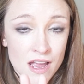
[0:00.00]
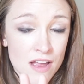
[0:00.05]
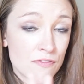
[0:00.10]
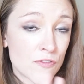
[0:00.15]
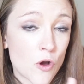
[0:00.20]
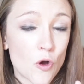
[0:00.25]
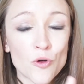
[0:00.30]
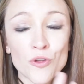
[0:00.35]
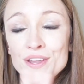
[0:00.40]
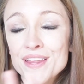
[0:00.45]
I've
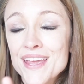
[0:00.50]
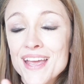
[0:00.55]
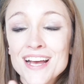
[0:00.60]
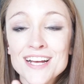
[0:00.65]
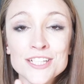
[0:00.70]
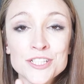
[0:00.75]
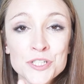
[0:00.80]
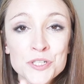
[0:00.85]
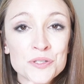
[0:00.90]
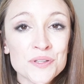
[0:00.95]
only
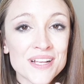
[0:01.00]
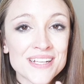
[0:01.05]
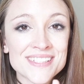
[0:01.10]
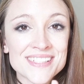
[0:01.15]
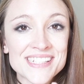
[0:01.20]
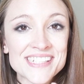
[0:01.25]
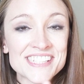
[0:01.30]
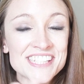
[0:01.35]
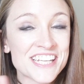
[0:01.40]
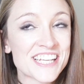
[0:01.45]
had 2
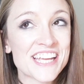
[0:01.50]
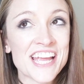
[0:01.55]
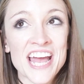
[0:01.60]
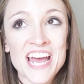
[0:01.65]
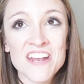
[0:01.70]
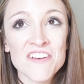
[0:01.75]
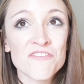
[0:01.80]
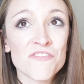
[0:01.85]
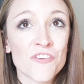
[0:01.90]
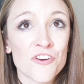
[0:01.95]
lenses,
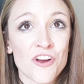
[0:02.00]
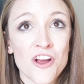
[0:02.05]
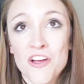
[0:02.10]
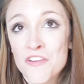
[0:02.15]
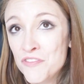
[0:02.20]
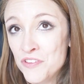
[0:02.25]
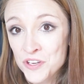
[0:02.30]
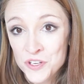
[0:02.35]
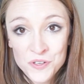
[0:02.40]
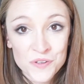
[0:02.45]
again, for a
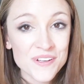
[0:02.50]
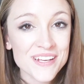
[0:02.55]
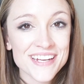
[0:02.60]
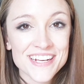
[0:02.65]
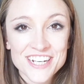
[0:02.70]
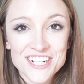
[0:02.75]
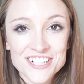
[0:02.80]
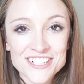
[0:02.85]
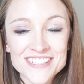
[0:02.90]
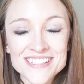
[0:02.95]
few
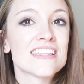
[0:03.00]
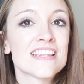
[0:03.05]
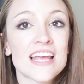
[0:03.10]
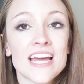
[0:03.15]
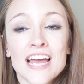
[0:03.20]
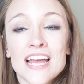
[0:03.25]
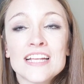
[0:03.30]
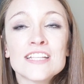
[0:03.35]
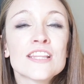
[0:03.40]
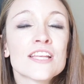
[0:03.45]
years.
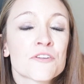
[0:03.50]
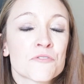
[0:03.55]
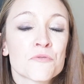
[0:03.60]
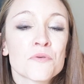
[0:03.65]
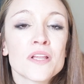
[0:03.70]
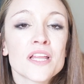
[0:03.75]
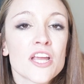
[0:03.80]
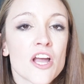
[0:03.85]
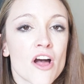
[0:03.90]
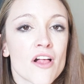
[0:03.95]
They're
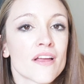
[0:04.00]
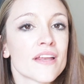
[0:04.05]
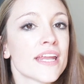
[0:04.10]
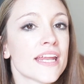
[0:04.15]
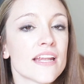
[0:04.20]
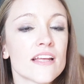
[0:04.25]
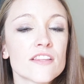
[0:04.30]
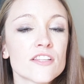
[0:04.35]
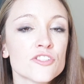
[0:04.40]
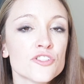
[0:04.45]
really all I
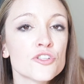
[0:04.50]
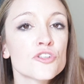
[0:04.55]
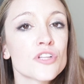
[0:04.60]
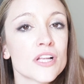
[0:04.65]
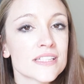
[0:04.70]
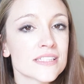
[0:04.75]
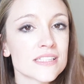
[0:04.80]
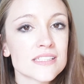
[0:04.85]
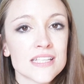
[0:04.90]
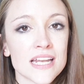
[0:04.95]
need. The 2
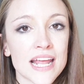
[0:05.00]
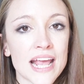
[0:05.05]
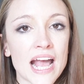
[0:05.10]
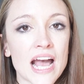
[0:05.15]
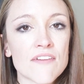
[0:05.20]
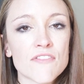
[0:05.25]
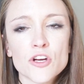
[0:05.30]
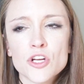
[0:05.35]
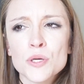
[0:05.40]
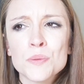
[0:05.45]
lenses that I
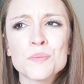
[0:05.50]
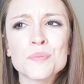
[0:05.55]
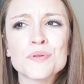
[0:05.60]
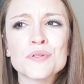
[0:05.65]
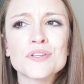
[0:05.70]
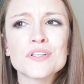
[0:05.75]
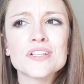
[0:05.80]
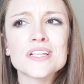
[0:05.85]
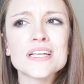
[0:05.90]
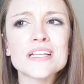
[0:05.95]
have are
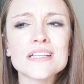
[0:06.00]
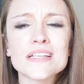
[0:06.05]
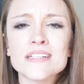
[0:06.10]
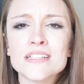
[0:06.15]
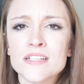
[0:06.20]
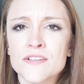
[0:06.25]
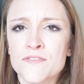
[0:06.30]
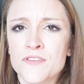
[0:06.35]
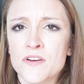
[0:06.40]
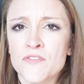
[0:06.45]
completely
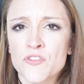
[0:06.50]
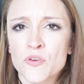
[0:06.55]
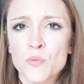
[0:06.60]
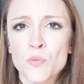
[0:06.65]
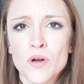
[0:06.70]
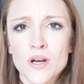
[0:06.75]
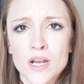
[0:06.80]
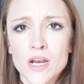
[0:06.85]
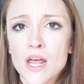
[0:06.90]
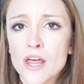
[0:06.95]
different from
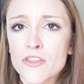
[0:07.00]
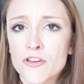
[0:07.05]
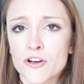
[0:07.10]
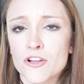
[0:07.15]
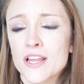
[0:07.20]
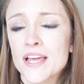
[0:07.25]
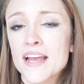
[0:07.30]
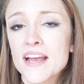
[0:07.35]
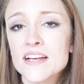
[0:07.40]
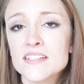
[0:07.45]
one another.
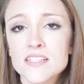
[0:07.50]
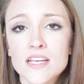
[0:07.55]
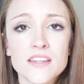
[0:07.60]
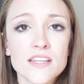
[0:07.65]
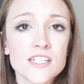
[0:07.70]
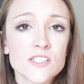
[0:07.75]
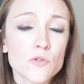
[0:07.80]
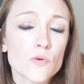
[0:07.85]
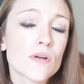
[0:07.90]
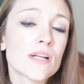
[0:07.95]
Like I said,
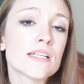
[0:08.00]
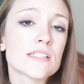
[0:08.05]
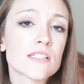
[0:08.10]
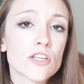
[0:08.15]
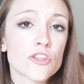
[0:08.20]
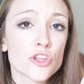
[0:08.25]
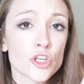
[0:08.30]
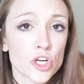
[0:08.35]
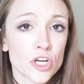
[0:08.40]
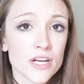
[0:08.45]
this one is
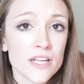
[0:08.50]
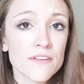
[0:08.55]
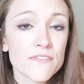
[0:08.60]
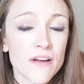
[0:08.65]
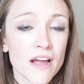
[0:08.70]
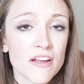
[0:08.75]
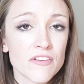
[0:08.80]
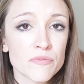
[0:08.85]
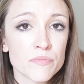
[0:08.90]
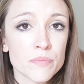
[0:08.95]
a
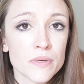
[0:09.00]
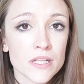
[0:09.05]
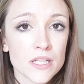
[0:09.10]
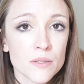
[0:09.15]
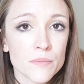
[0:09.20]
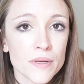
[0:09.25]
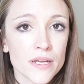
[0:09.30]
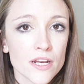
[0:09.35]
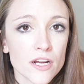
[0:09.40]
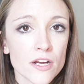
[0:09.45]

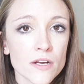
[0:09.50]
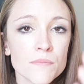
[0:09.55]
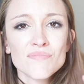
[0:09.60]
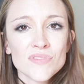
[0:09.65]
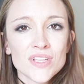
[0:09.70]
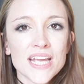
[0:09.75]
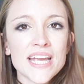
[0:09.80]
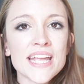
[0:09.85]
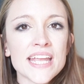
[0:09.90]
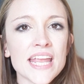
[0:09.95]
35mm.
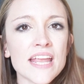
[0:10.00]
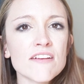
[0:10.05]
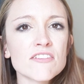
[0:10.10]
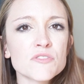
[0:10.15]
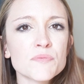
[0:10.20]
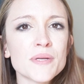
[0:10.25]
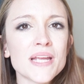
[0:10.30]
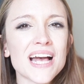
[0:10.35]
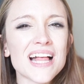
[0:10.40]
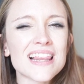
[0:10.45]
It
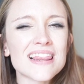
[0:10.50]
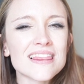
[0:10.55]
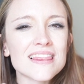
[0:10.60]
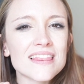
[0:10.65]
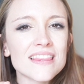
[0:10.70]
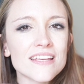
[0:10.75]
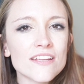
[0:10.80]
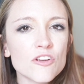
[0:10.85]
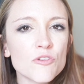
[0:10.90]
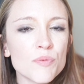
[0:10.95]
gives me a
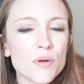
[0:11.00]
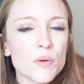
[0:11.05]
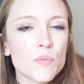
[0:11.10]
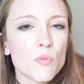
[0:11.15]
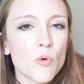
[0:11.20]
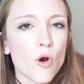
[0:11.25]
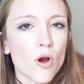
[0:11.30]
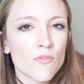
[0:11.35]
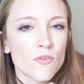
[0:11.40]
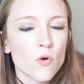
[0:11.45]
little bit
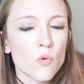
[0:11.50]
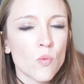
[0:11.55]
more of a